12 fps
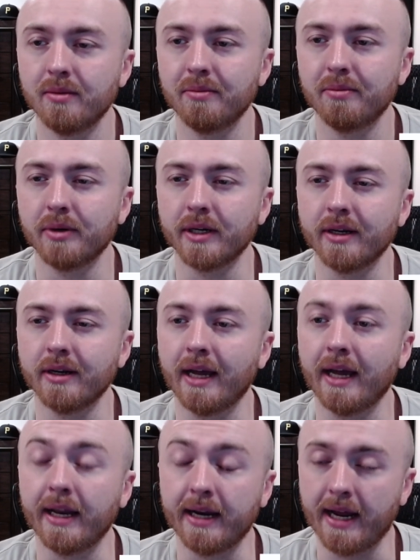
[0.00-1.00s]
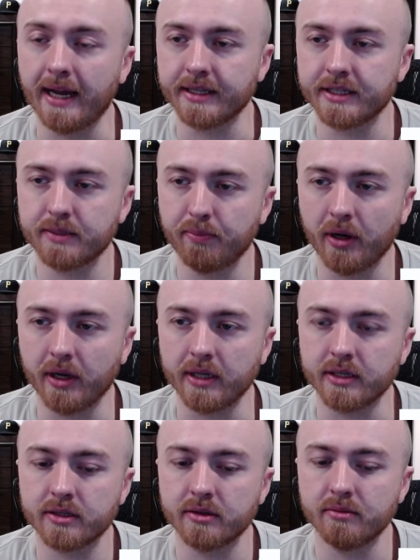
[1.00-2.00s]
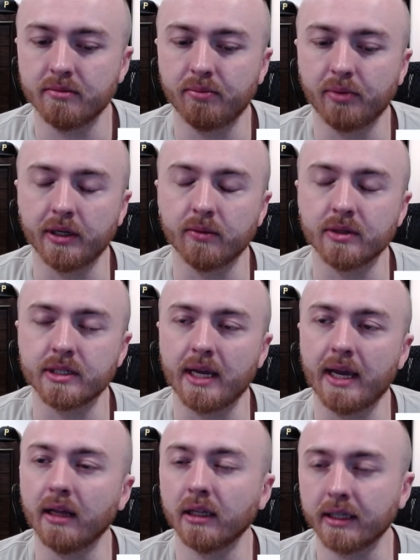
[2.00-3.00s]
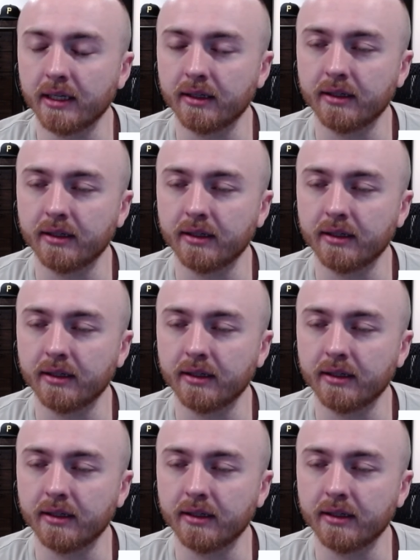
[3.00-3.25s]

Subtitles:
but it had spice, but it was elegant.